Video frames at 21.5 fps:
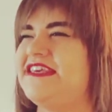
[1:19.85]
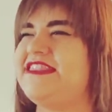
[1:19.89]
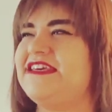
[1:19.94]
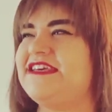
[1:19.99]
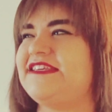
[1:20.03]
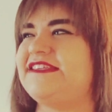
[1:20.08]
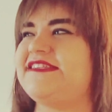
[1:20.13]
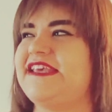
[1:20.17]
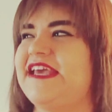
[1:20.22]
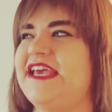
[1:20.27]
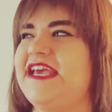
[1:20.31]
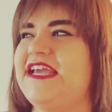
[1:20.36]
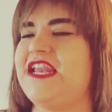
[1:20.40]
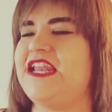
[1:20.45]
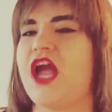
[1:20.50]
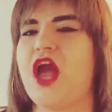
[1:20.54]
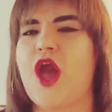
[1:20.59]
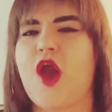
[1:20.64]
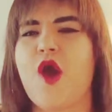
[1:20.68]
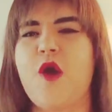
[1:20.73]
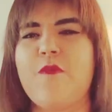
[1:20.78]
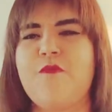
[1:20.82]
this in
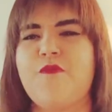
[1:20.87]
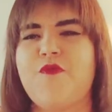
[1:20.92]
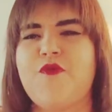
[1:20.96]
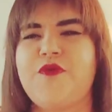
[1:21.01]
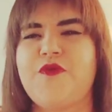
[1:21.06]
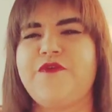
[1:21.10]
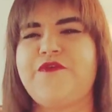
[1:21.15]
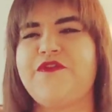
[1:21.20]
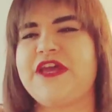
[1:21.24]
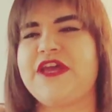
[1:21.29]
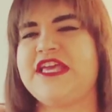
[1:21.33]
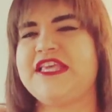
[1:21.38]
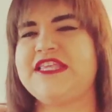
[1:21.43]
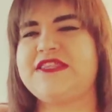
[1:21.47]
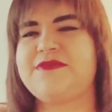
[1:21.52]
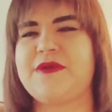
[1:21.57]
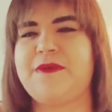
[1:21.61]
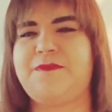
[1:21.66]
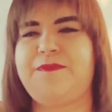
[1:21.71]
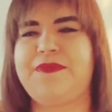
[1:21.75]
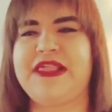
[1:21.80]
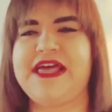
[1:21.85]

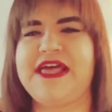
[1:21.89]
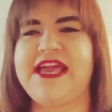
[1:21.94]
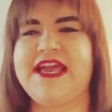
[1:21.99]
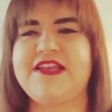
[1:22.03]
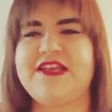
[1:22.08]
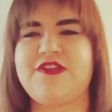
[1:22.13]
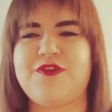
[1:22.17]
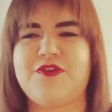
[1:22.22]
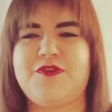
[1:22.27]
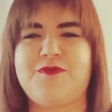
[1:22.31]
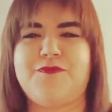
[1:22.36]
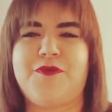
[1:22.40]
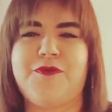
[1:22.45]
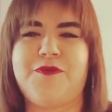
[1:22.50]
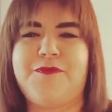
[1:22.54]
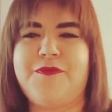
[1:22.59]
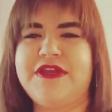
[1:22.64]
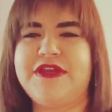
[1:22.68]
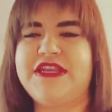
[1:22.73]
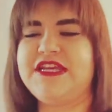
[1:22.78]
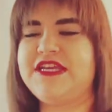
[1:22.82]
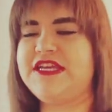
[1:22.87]
movies, a place was
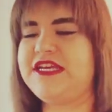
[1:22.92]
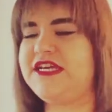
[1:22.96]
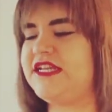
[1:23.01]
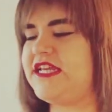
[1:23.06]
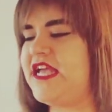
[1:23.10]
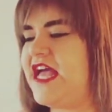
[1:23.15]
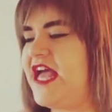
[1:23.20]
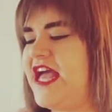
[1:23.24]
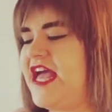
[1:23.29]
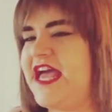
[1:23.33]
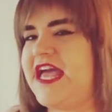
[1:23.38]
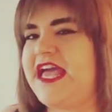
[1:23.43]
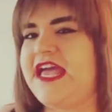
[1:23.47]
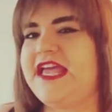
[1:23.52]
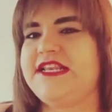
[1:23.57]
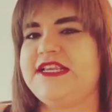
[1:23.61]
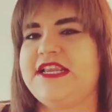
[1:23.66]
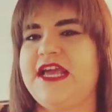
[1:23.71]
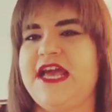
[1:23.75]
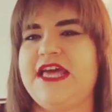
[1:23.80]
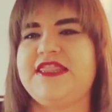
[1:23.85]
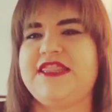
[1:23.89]
prohibited
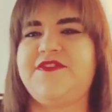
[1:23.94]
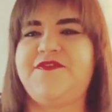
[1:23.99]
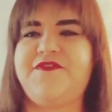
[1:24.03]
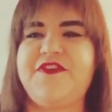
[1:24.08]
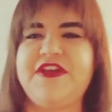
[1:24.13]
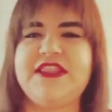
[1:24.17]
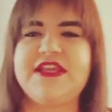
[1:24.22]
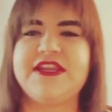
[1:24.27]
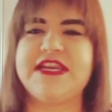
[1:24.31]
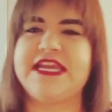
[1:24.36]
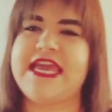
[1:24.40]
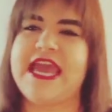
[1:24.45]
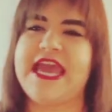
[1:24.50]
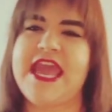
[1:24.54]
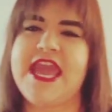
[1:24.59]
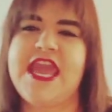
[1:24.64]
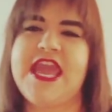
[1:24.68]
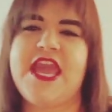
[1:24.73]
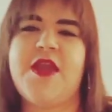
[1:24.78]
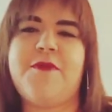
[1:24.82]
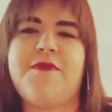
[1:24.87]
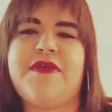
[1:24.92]
and the villain
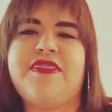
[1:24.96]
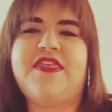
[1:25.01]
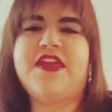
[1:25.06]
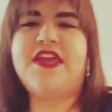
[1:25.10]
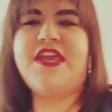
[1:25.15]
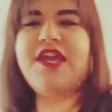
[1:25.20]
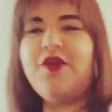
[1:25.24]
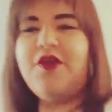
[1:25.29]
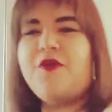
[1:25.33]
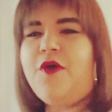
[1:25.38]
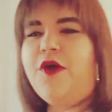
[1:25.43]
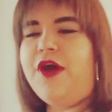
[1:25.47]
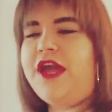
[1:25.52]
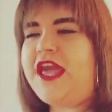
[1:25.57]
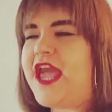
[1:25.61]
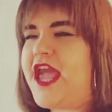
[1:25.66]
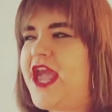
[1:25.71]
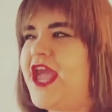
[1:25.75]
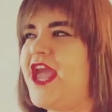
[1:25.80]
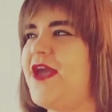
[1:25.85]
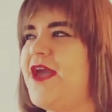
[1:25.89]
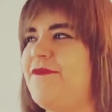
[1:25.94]
came and the hero
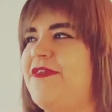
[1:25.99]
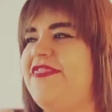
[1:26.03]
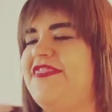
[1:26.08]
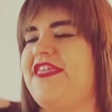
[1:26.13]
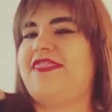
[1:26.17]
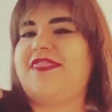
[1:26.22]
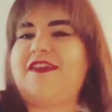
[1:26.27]
came and then